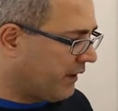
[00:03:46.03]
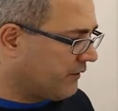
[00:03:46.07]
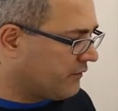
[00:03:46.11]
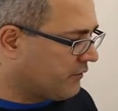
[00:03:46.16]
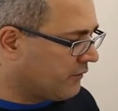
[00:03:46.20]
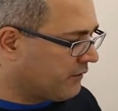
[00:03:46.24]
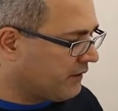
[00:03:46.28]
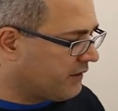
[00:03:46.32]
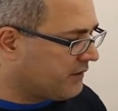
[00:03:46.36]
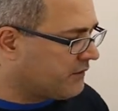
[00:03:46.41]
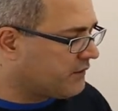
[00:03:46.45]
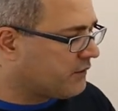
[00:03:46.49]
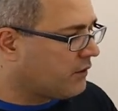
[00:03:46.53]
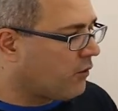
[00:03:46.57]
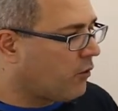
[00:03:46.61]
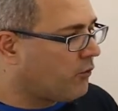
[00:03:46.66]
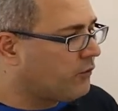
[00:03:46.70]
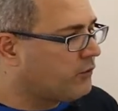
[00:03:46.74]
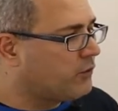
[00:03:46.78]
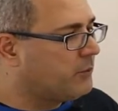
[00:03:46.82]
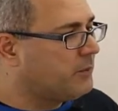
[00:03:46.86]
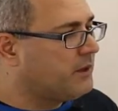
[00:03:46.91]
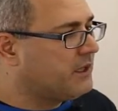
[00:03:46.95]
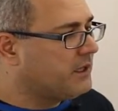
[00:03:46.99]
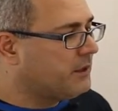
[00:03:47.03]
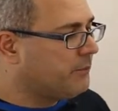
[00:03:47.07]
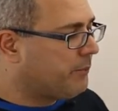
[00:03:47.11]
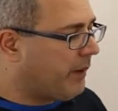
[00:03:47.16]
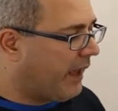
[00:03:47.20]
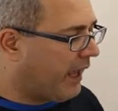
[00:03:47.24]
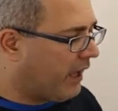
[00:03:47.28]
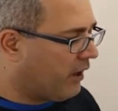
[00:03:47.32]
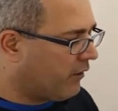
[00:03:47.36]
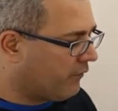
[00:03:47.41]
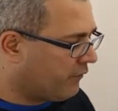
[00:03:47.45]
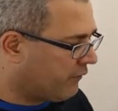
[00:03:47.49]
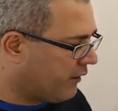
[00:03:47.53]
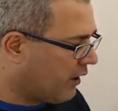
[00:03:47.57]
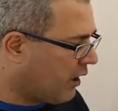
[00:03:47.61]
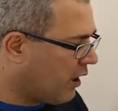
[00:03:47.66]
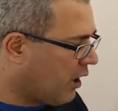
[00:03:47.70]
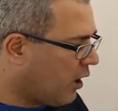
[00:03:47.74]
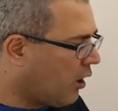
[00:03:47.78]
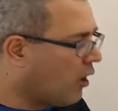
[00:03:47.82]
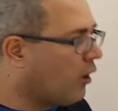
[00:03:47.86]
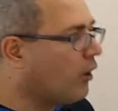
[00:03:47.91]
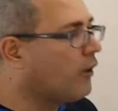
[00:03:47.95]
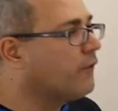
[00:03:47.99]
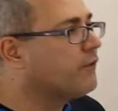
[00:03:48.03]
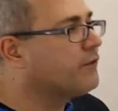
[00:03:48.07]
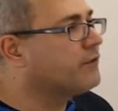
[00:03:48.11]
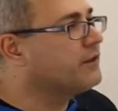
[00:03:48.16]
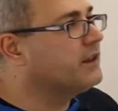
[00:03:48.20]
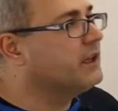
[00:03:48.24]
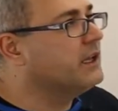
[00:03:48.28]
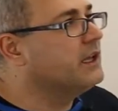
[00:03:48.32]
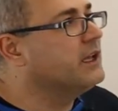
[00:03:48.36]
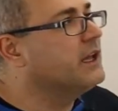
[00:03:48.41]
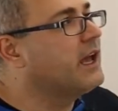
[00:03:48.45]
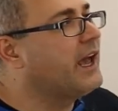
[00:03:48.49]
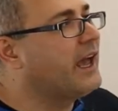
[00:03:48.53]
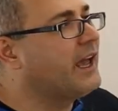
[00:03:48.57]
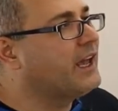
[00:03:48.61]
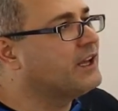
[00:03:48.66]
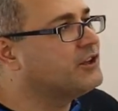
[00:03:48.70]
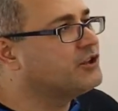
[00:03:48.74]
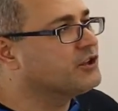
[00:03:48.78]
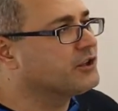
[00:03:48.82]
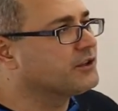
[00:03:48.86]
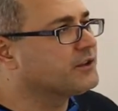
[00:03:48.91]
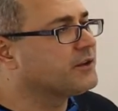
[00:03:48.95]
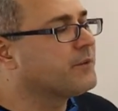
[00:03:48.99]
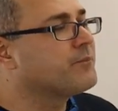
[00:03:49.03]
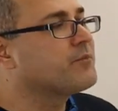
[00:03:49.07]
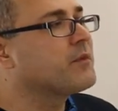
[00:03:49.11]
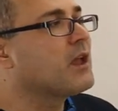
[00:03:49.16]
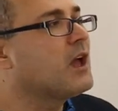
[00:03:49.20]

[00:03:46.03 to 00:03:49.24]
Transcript: So this is going to be the payoff of the agent.